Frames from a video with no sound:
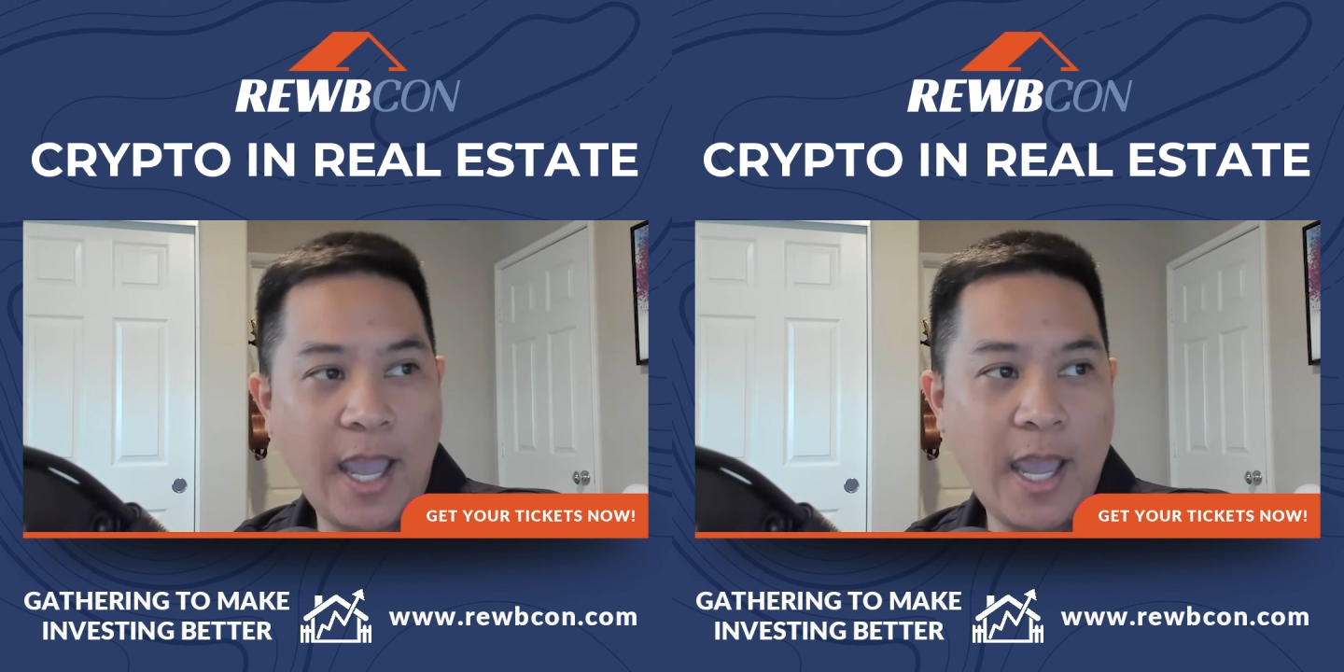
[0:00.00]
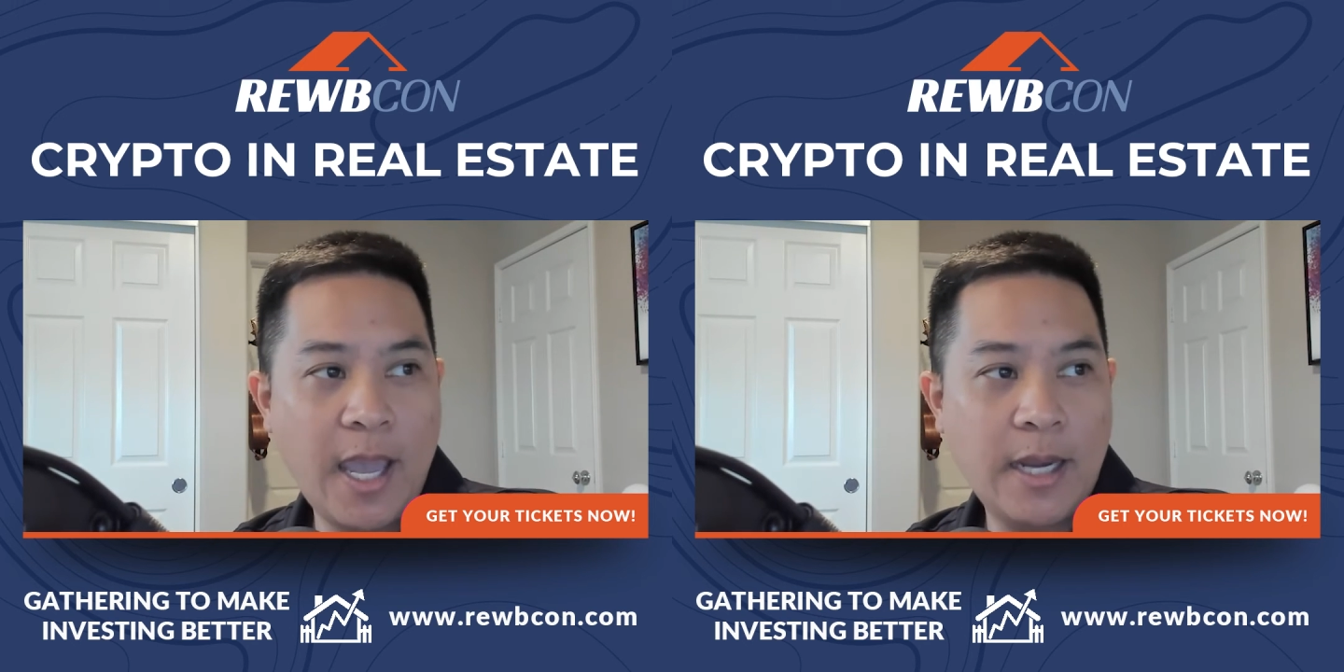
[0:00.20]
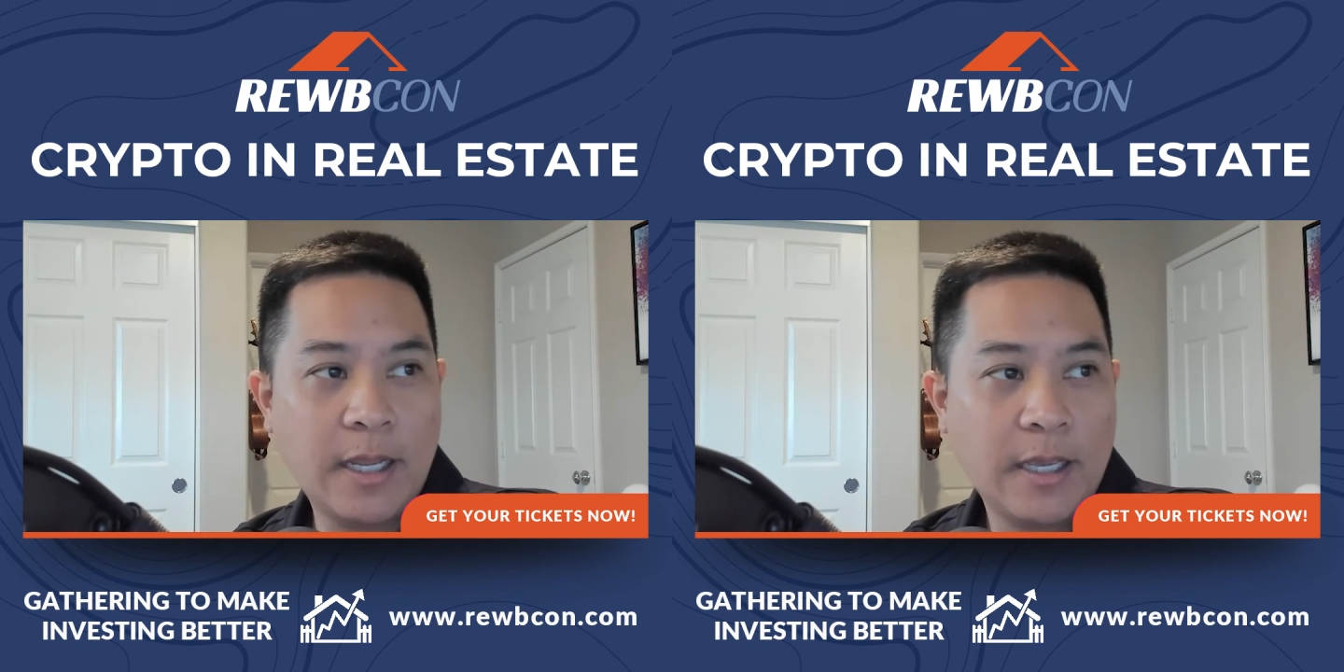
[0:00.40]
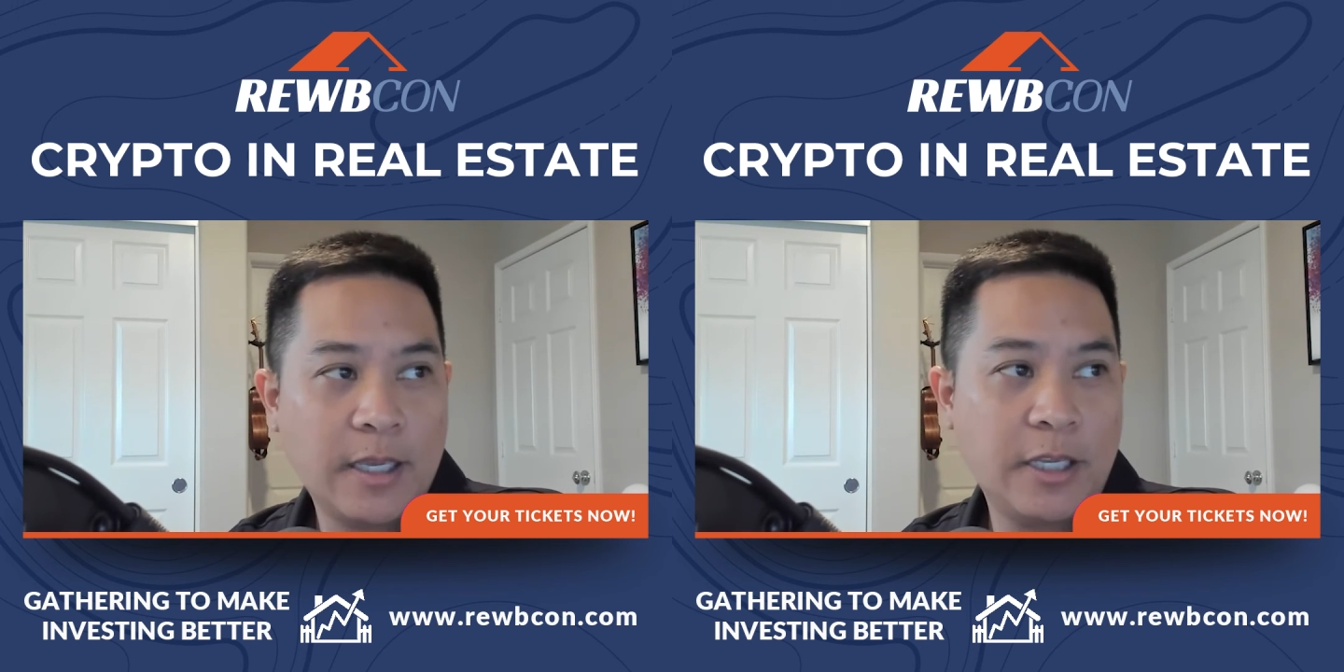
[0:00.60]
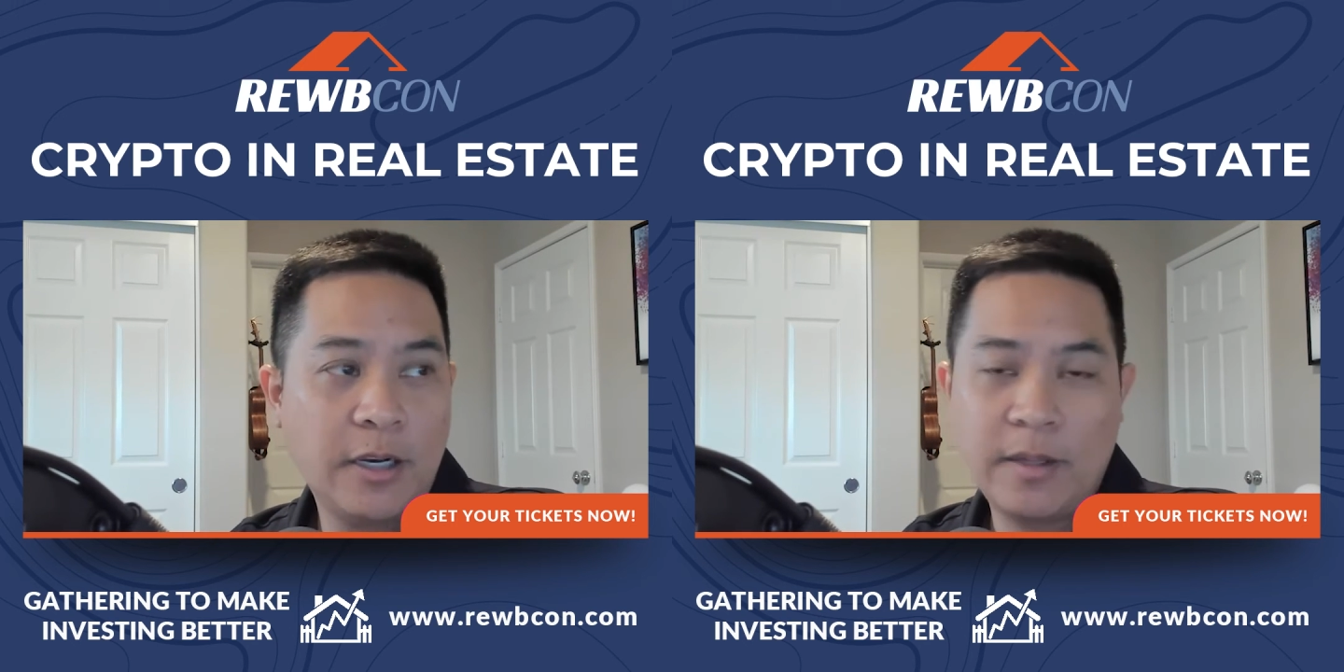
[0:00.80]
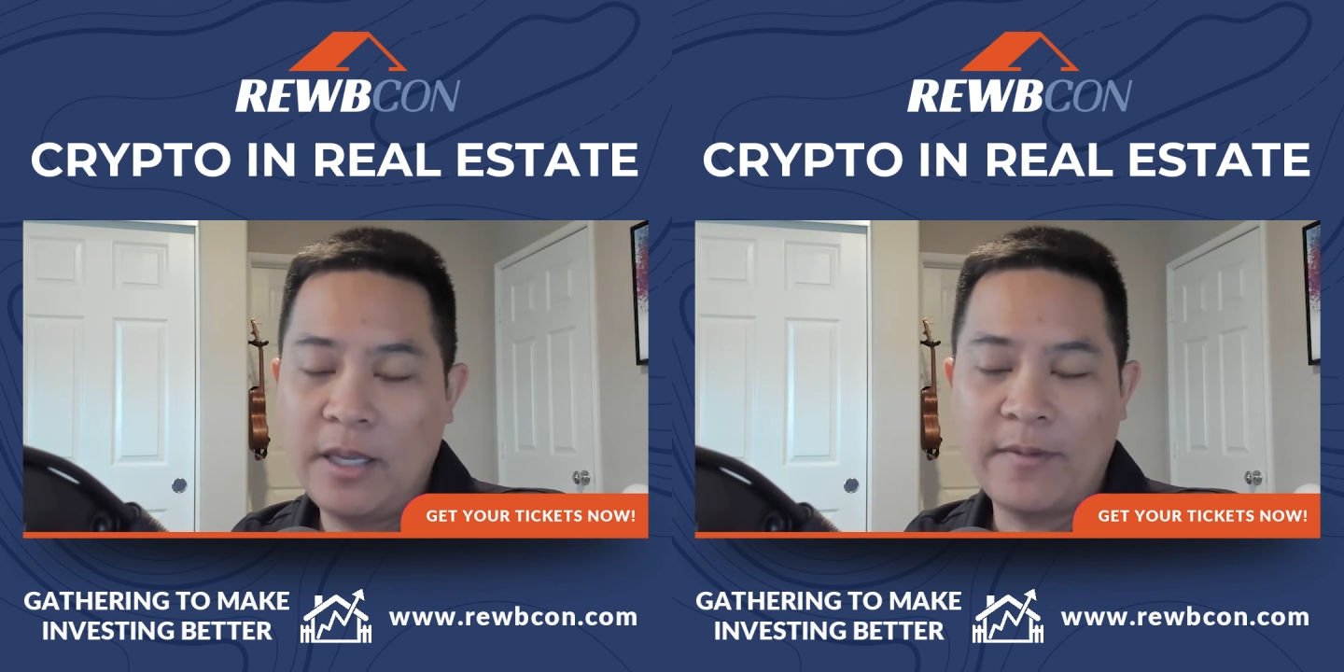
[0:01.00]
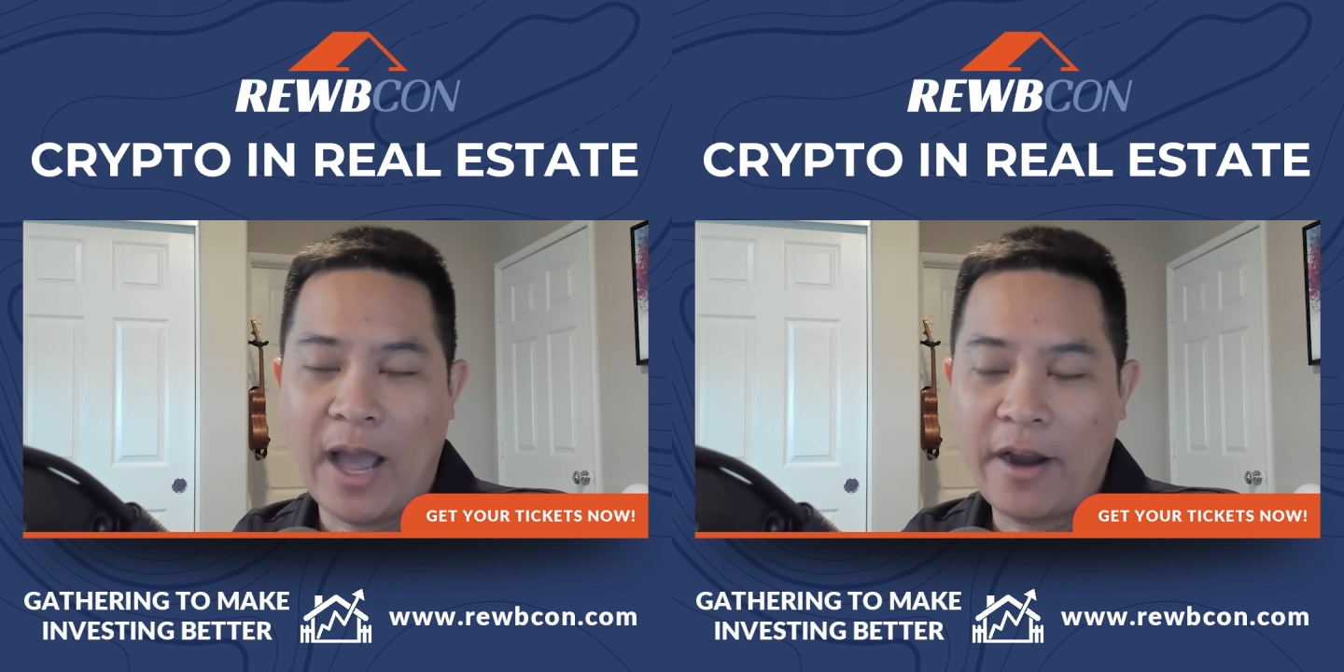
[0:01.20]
And, I